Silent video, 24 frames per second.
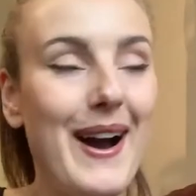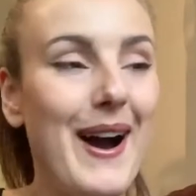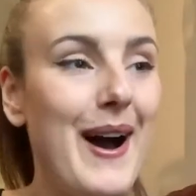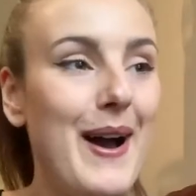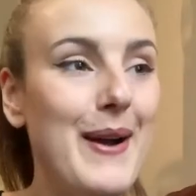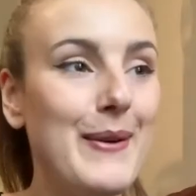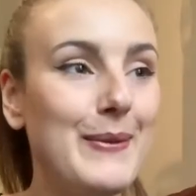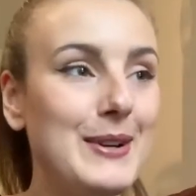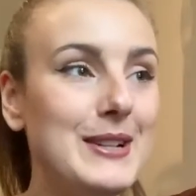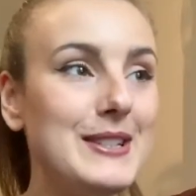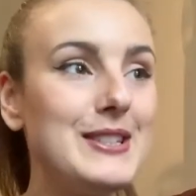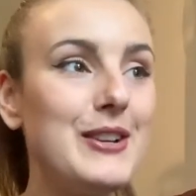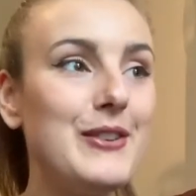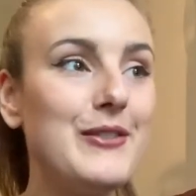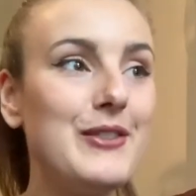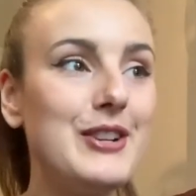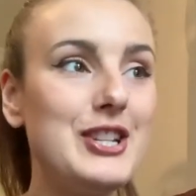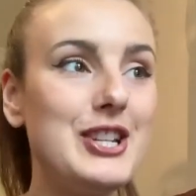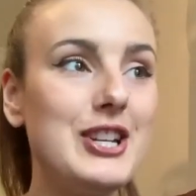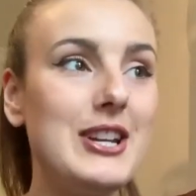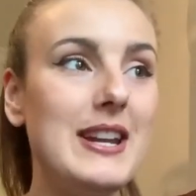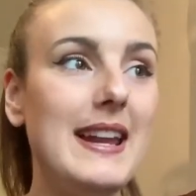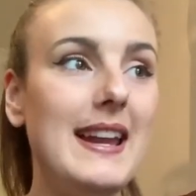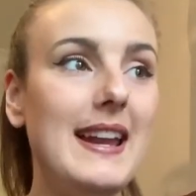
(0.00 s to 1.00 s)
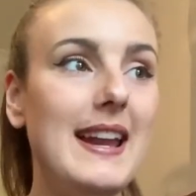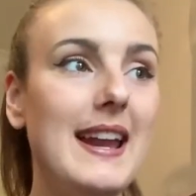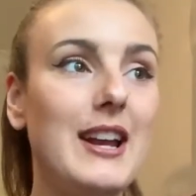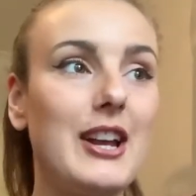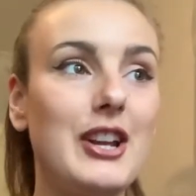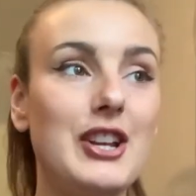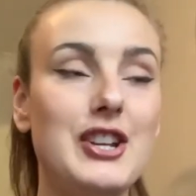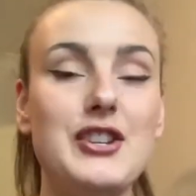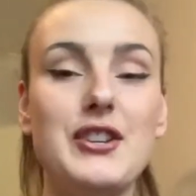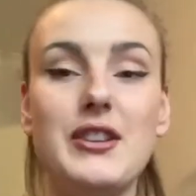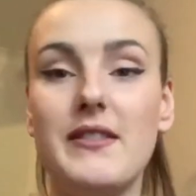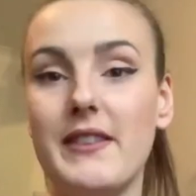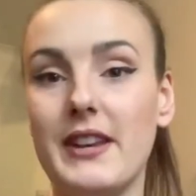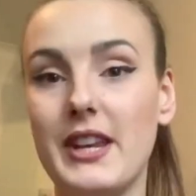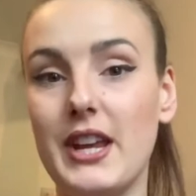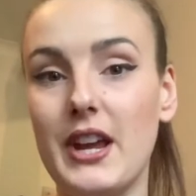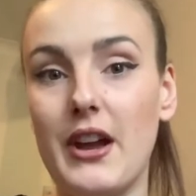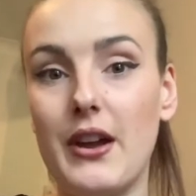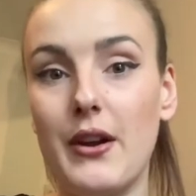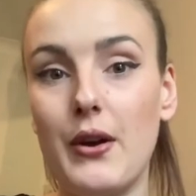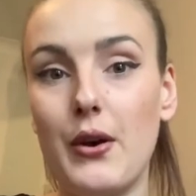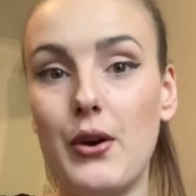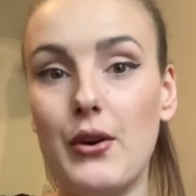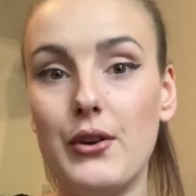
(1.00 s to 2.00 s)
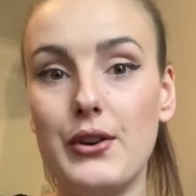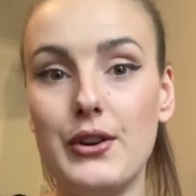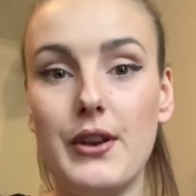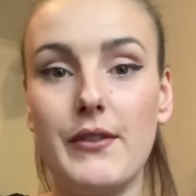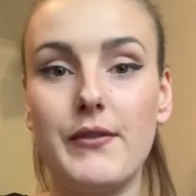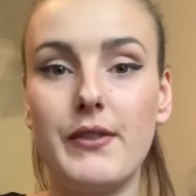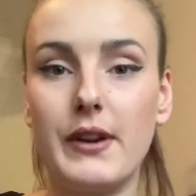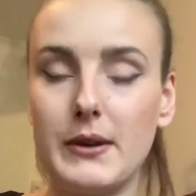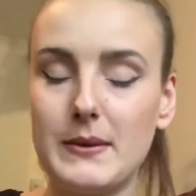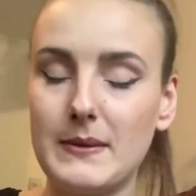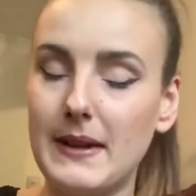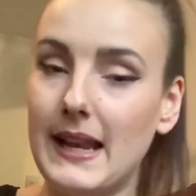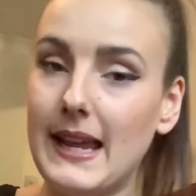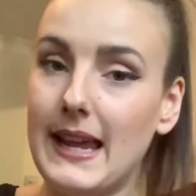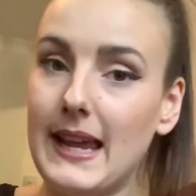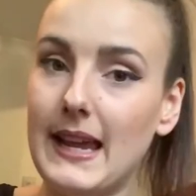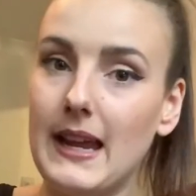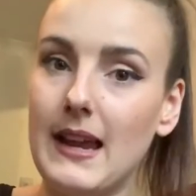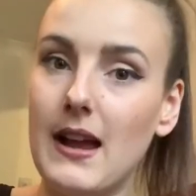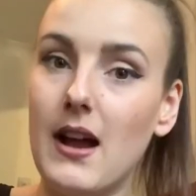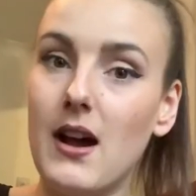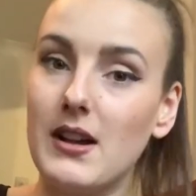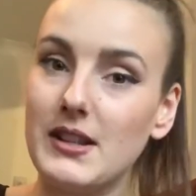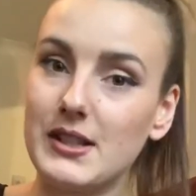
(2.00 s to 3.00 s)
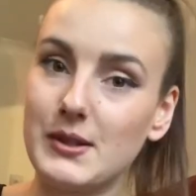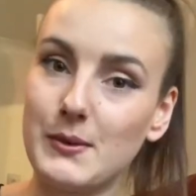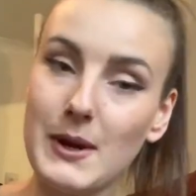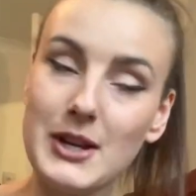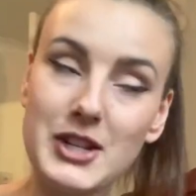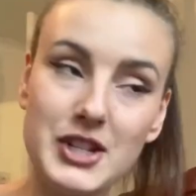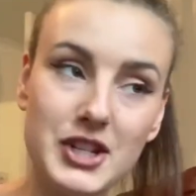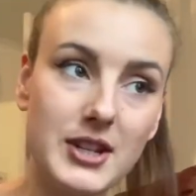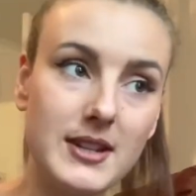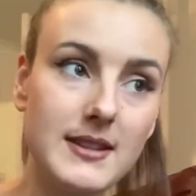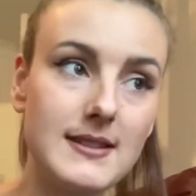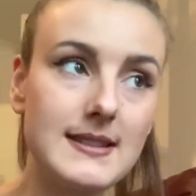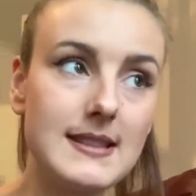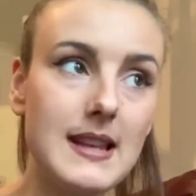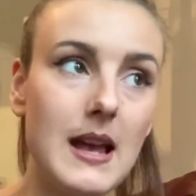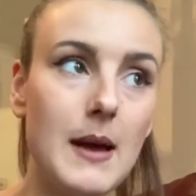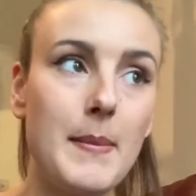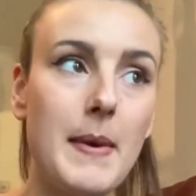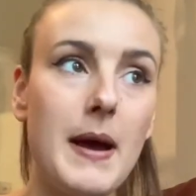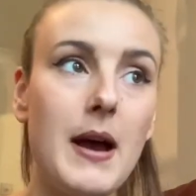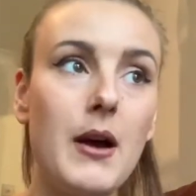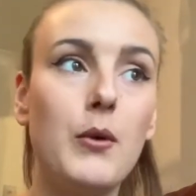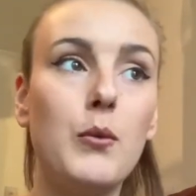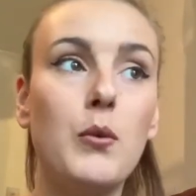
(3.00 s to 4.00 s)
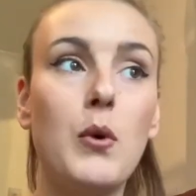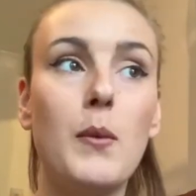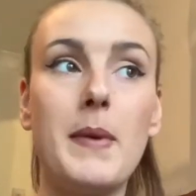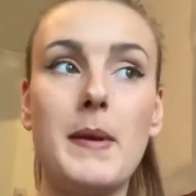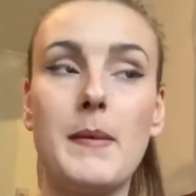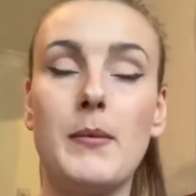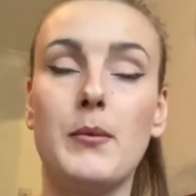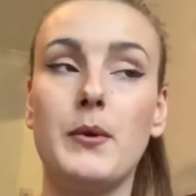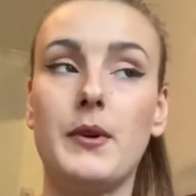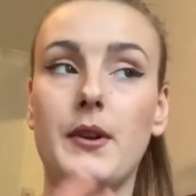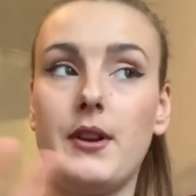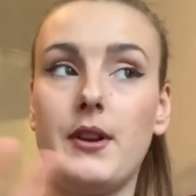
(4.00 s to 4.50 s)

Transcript: I was originally going to do the video on frequently asked questions about what people want